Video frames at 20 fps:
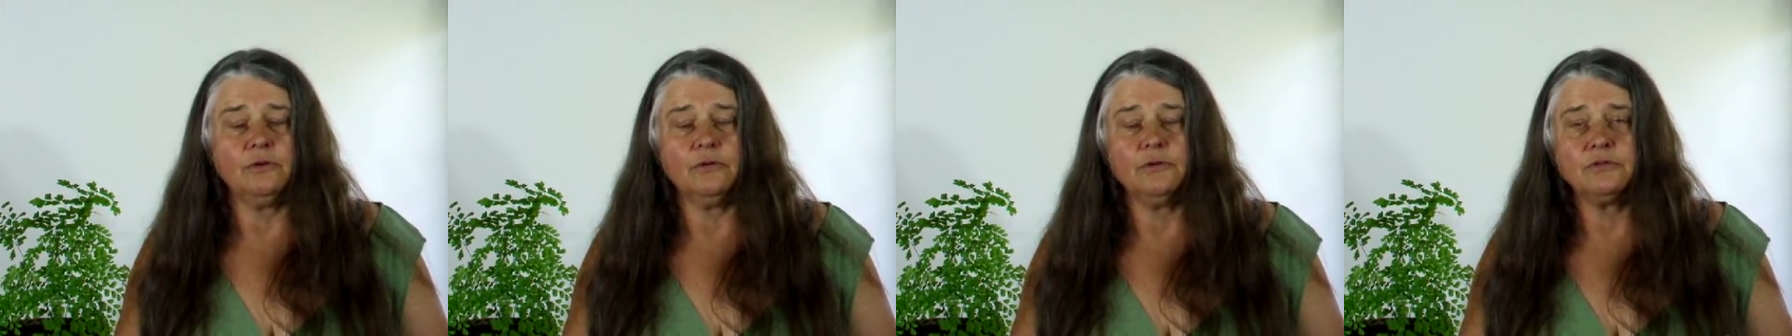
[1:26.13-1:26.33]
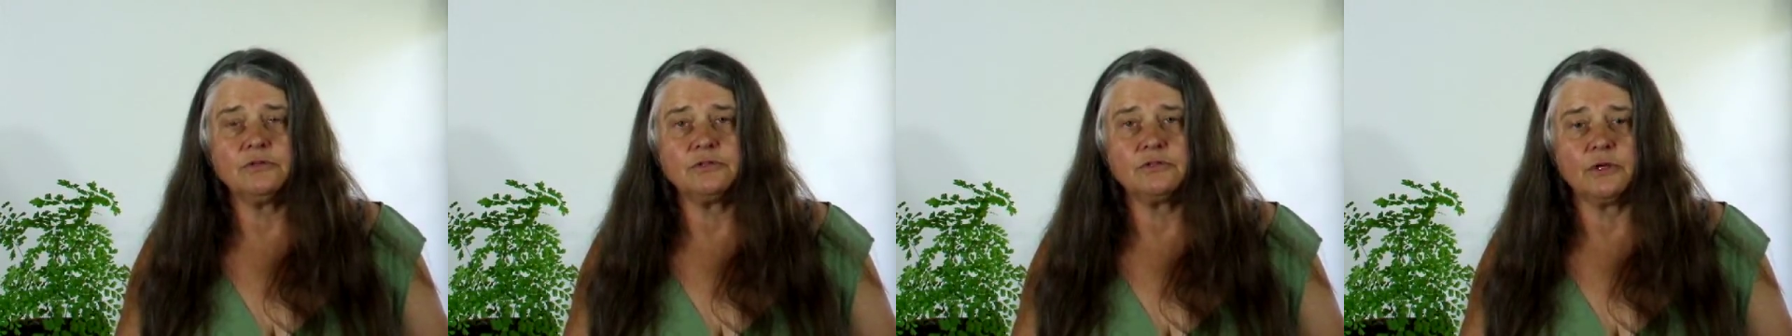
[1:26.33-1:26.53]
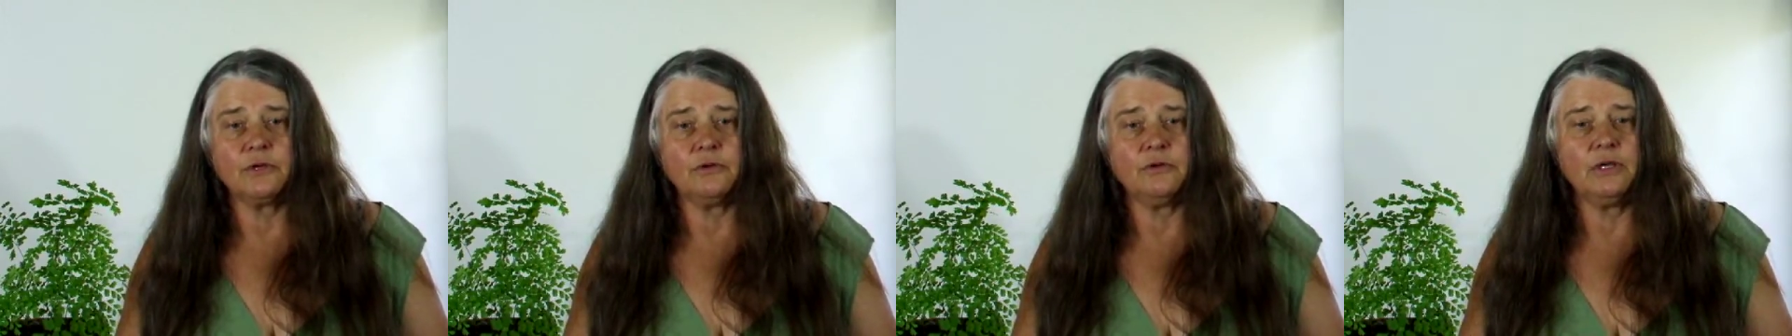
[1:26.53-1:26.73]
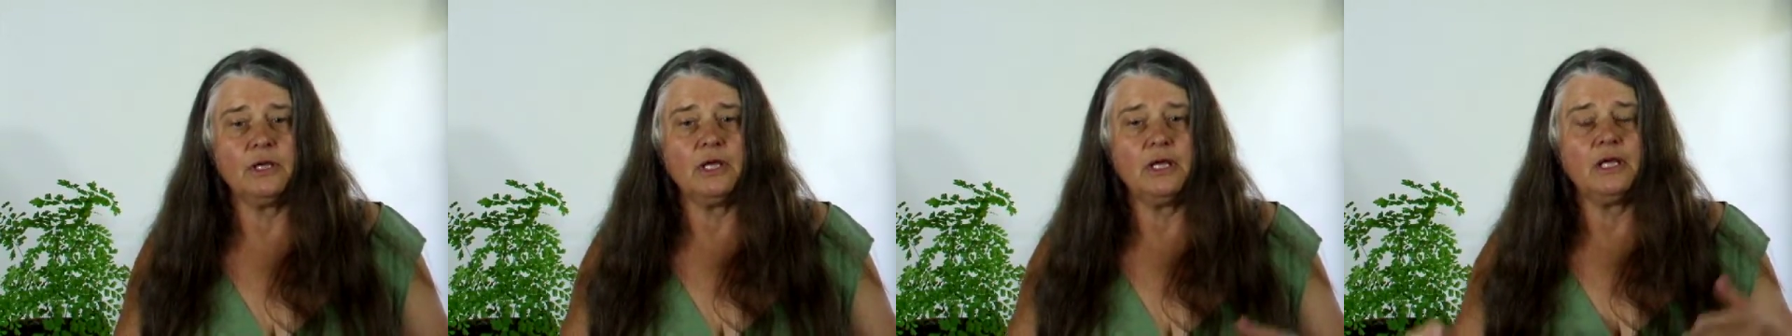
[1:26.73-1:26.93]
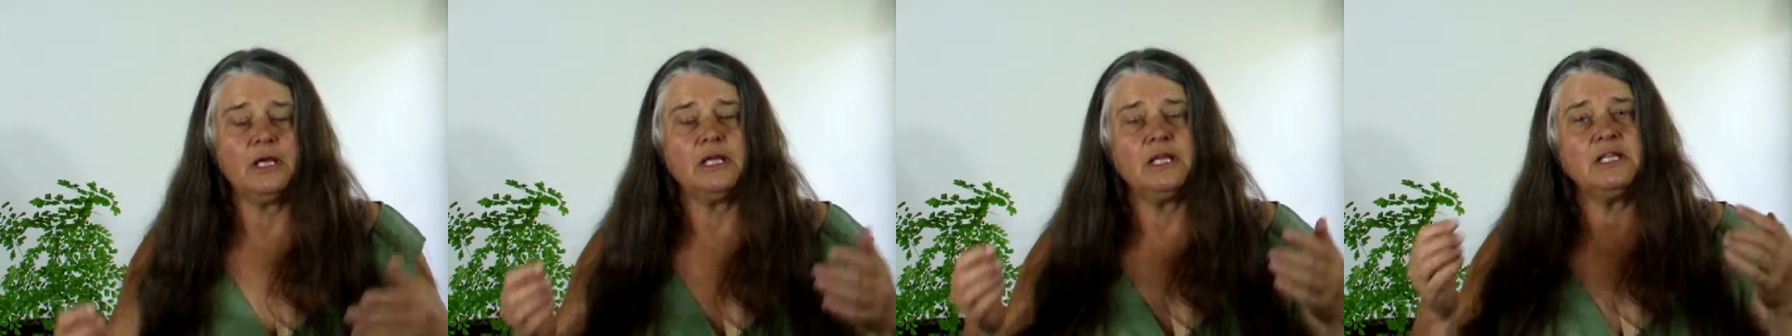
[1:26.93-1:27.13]
also
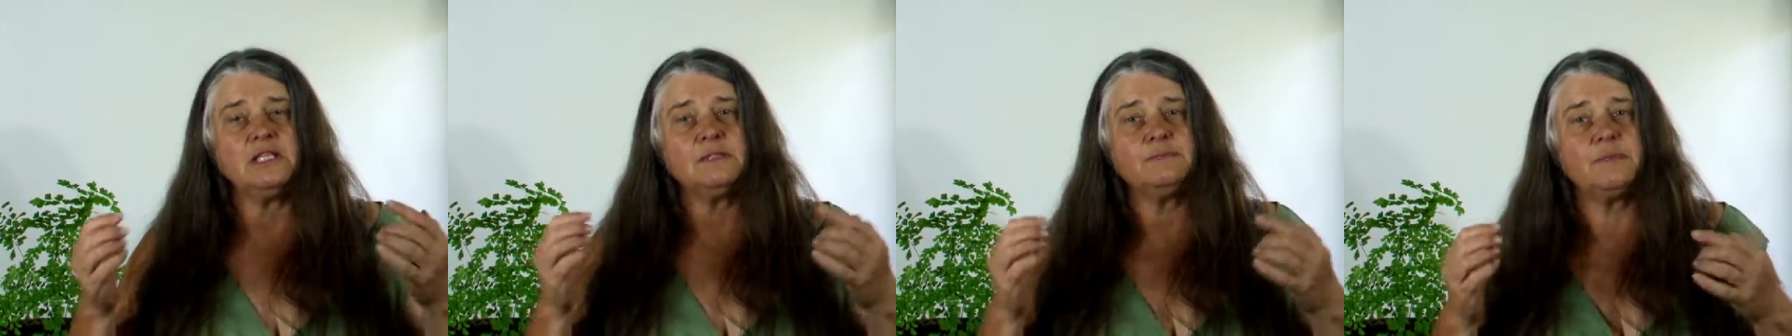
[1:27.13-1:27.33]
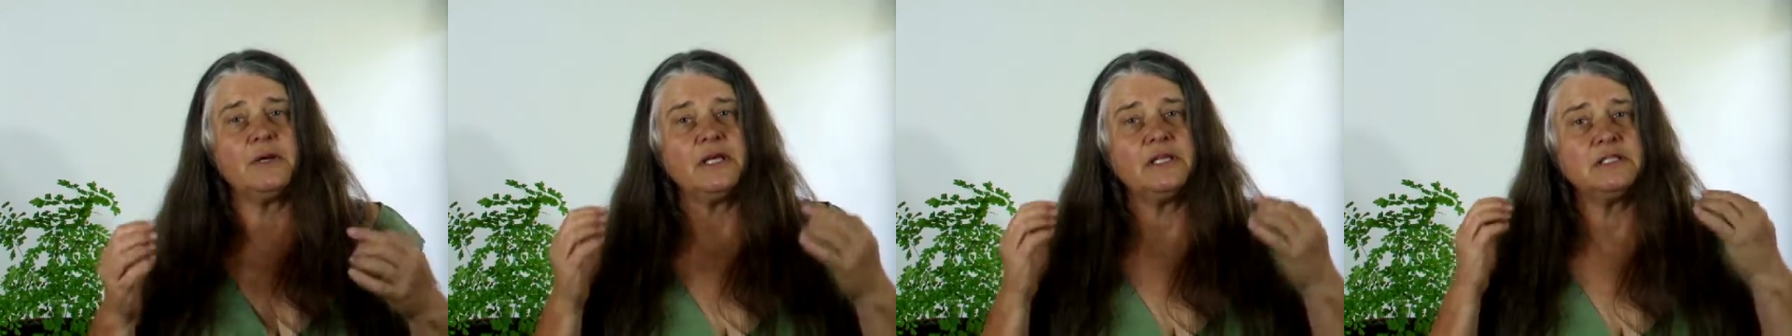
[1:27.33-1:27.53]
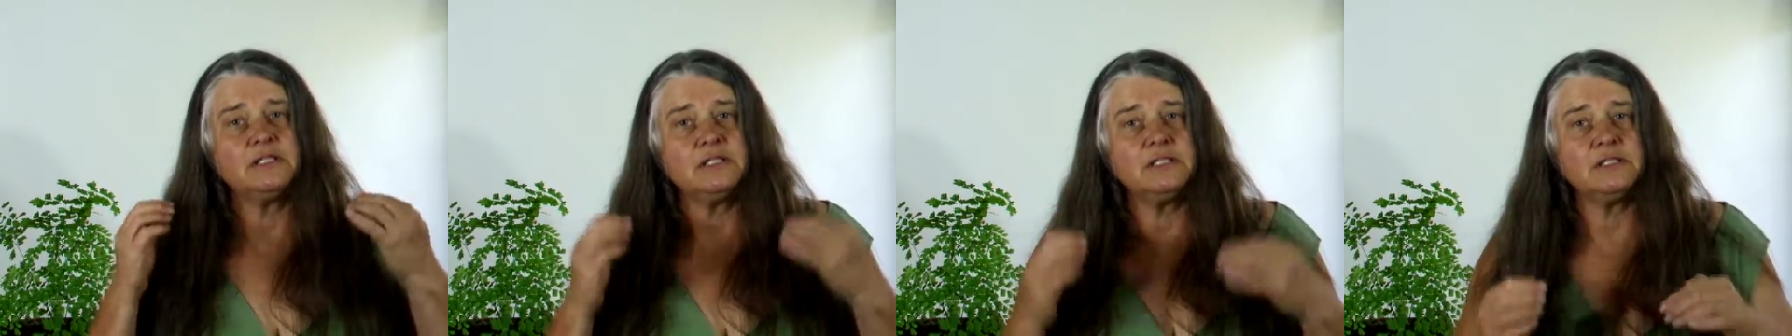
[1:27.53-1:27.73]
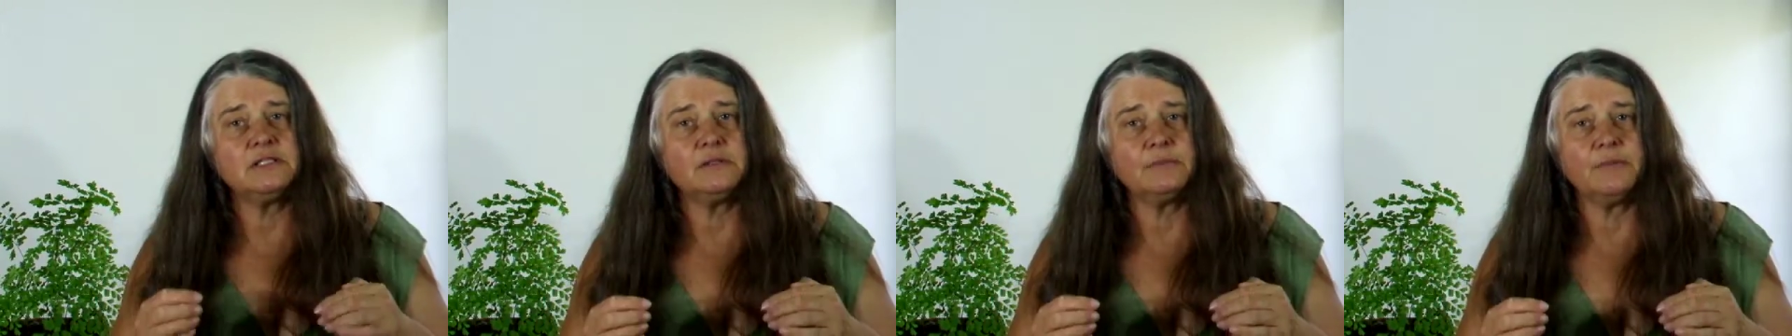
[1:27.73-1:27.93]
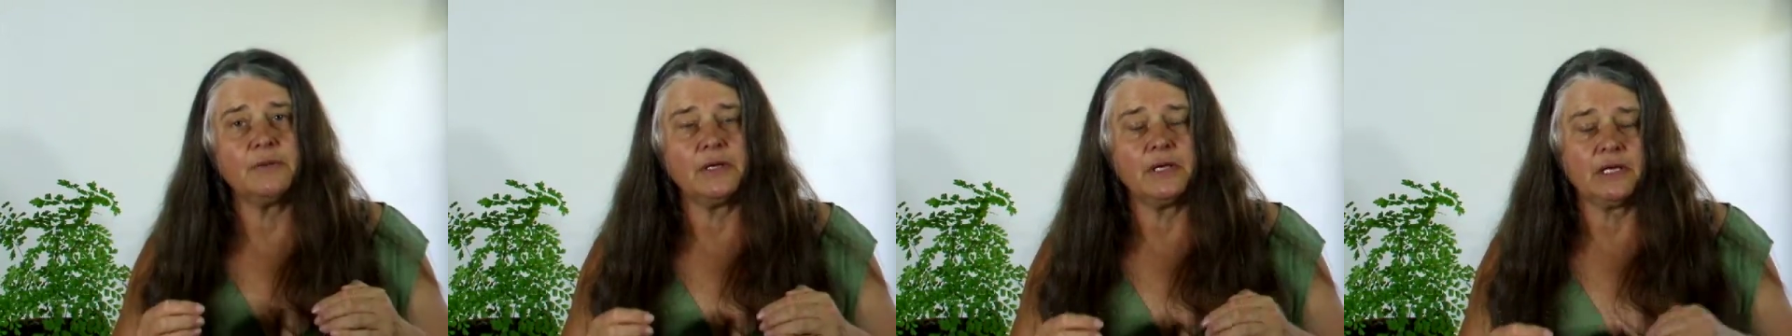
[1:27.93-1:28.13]
is
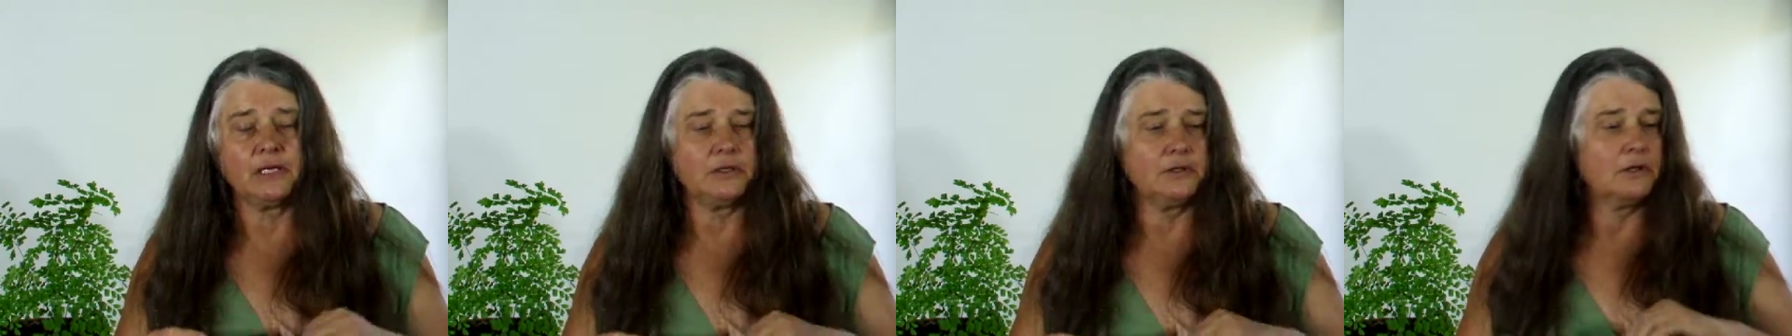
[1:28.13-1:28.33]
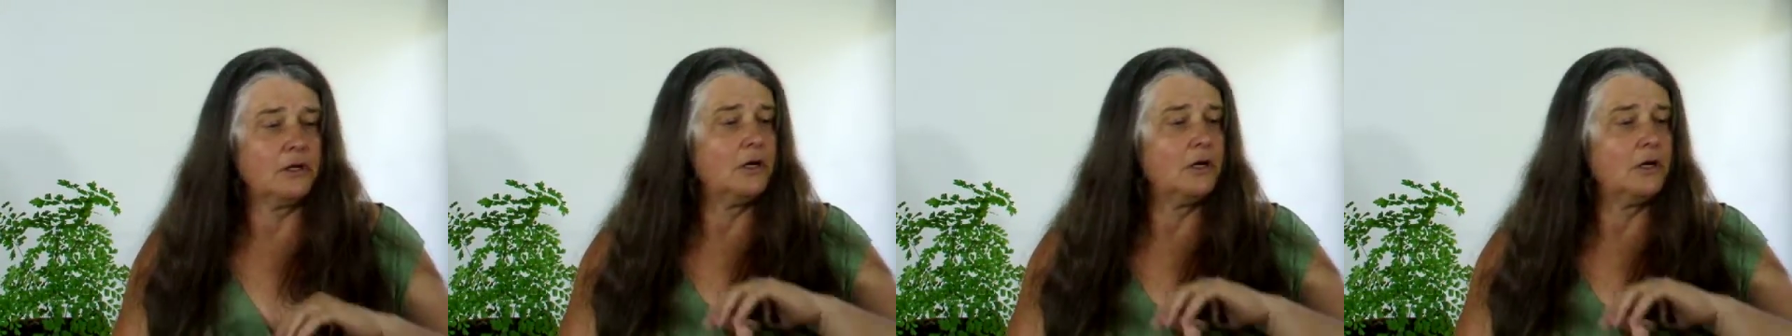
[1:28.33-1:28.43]
participate.